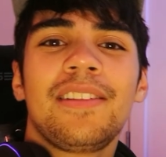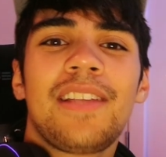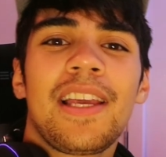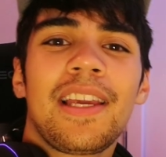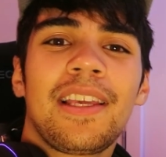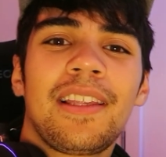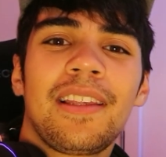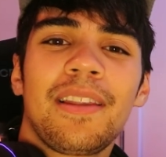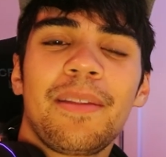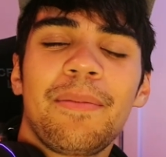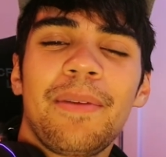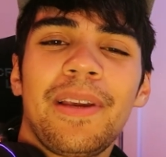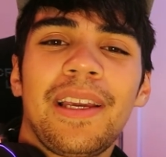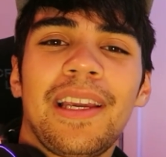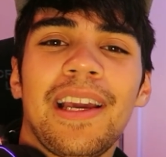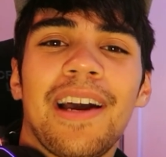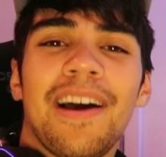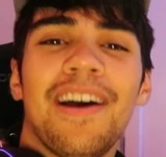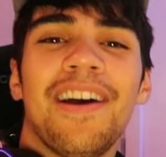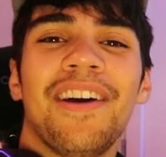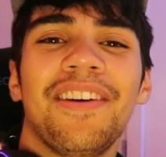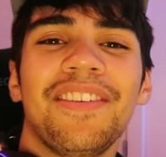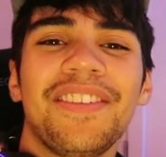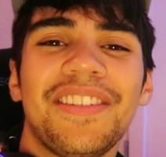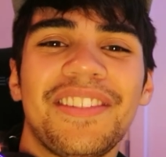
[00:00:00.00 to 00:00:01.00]
taking the mick
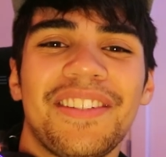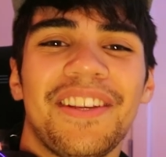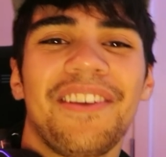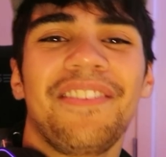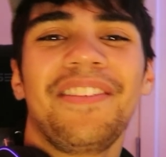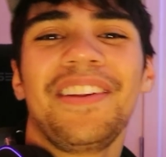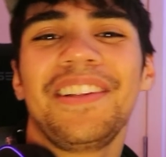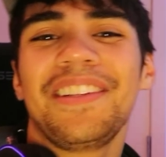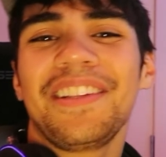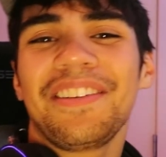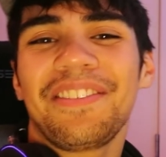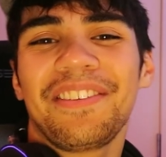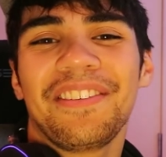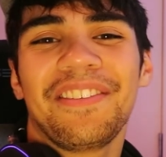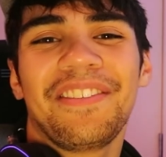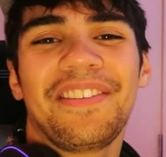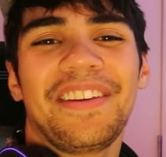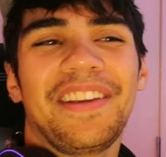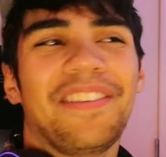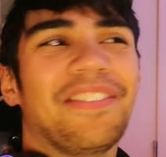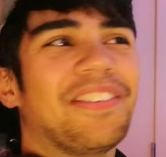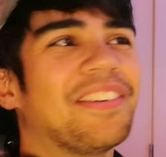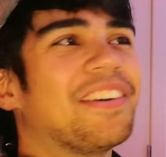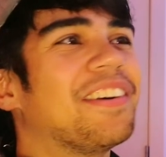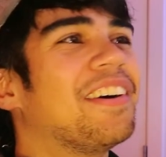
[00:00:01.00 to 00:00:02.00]
out of so many different
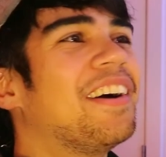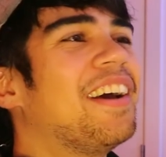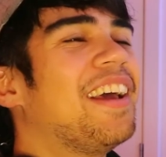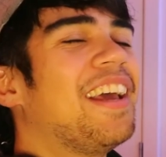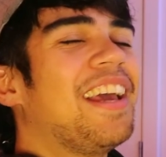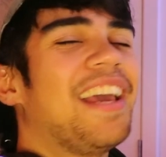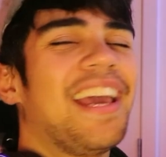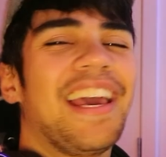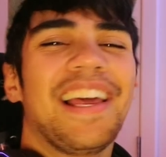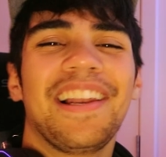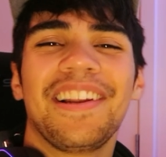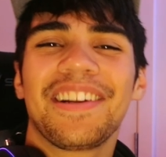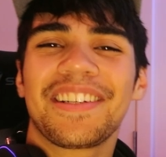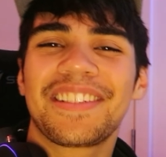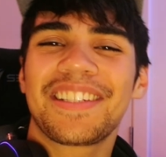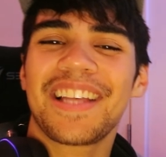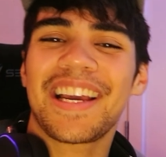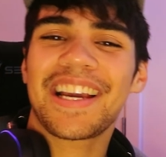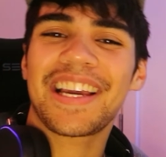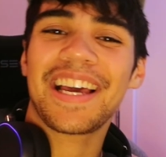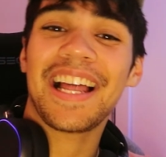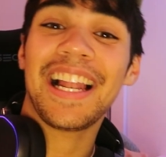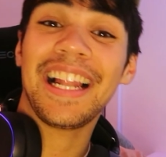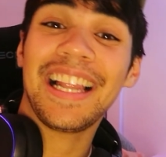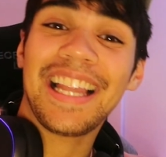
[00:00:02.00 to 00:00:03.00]
people. It looks
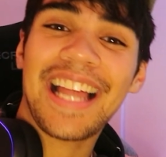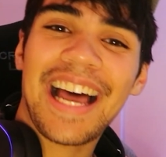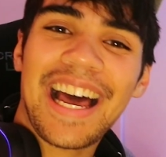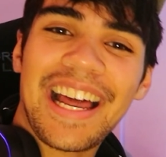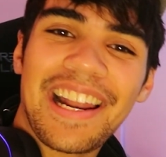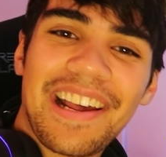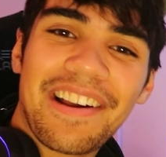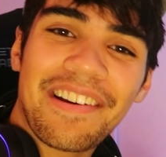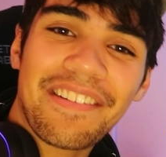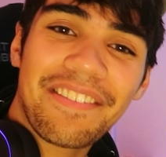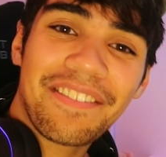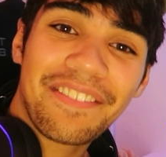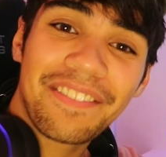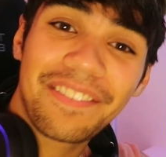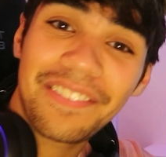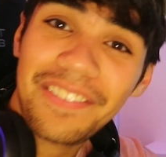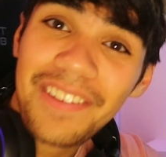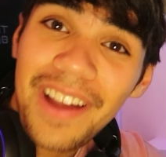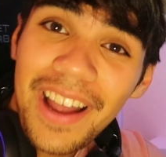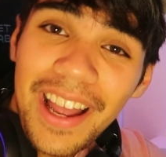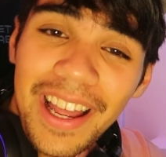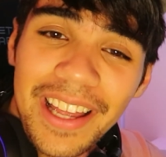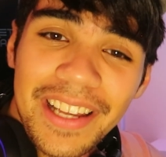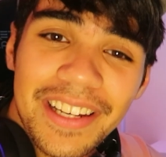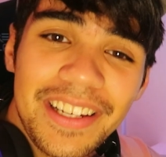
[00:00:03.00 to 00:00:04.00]
like a lot of
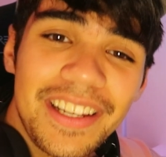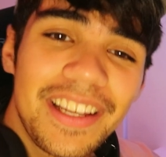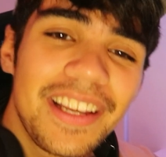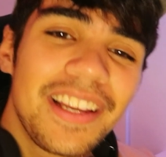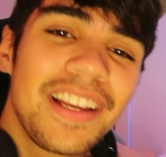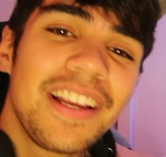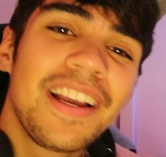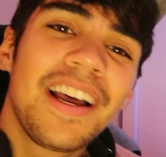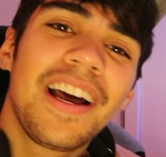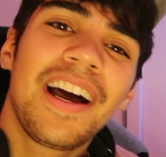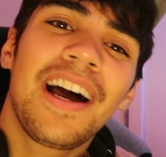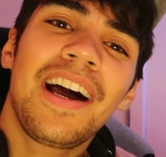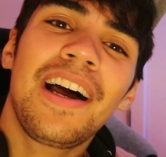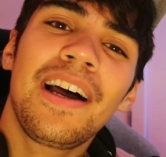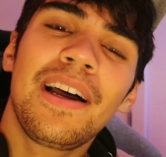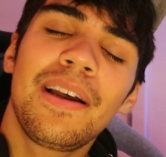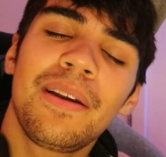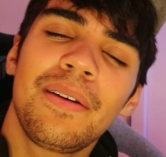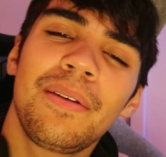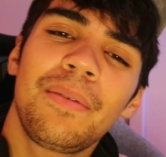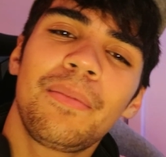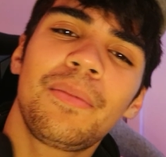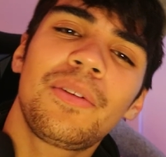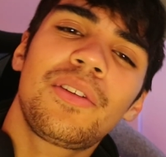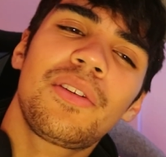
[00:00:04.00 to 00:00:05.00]
fun.
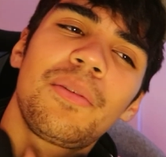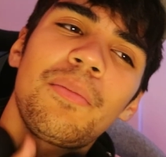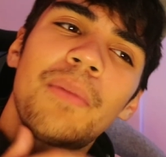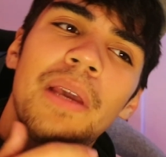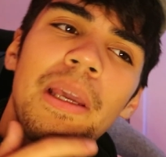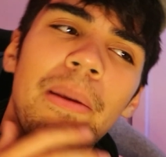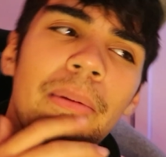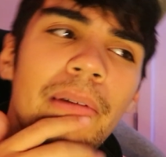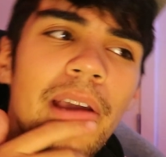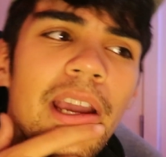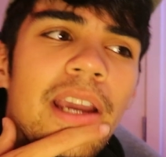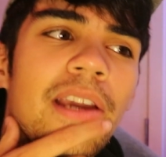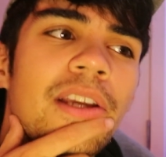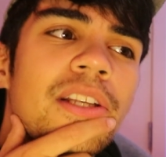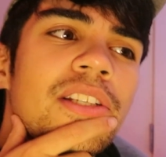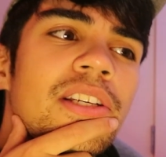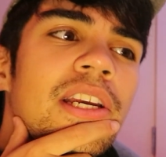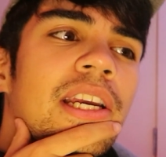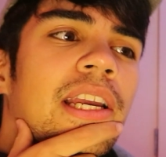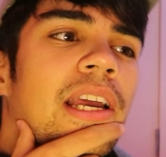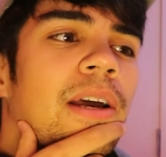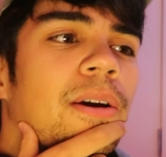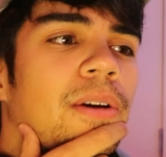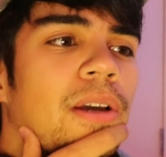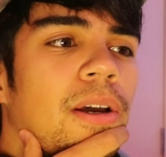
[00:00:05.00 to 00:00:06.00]
So maybe I could
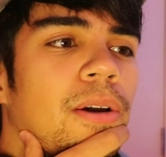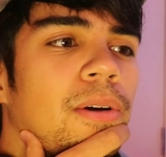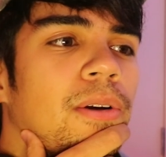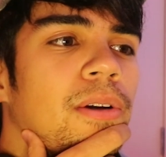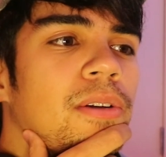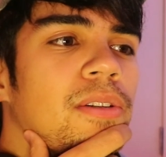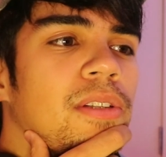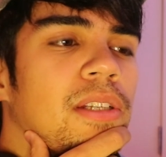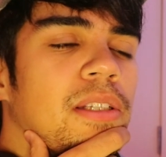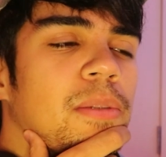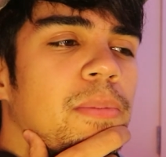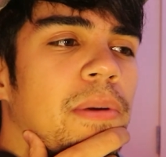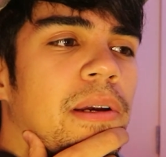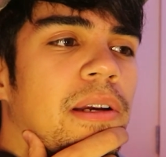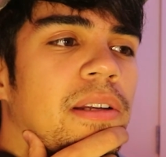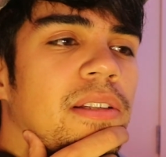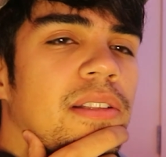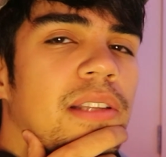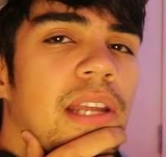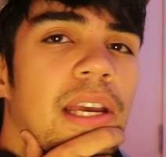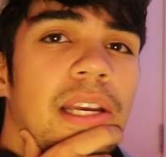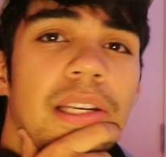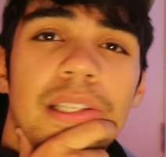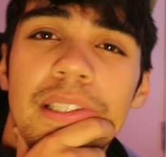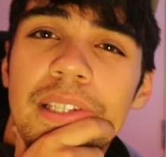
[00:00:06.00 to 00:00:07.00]
check out Coco's
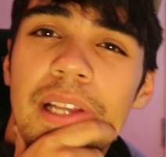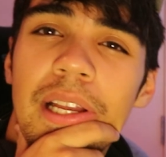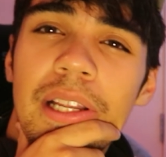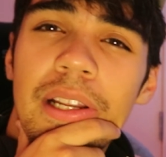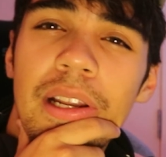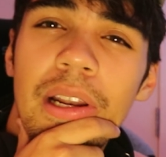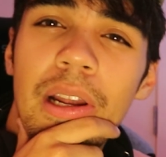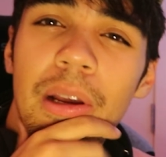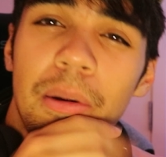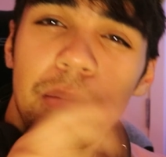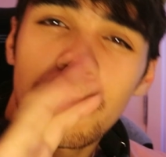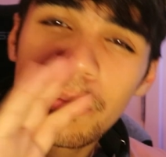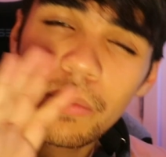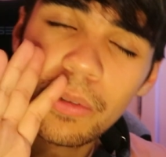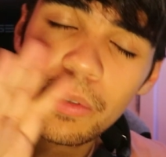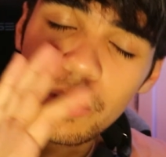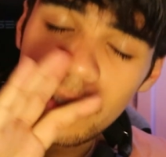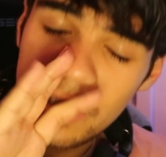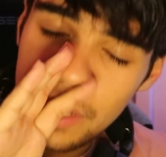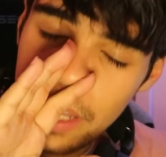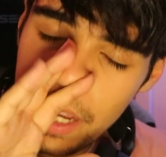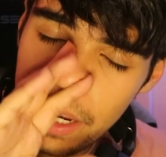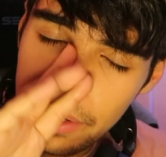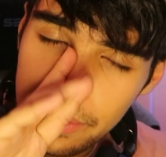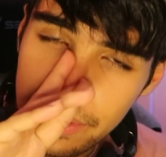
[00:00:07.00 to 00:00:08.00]
experience next. I don't know. We'll
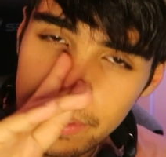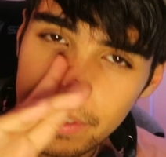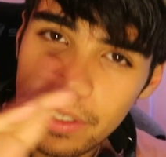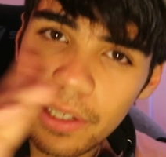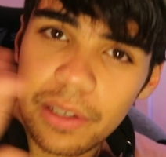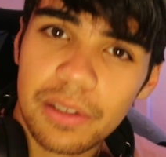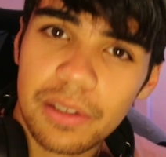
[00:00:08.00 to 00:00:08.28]
see how it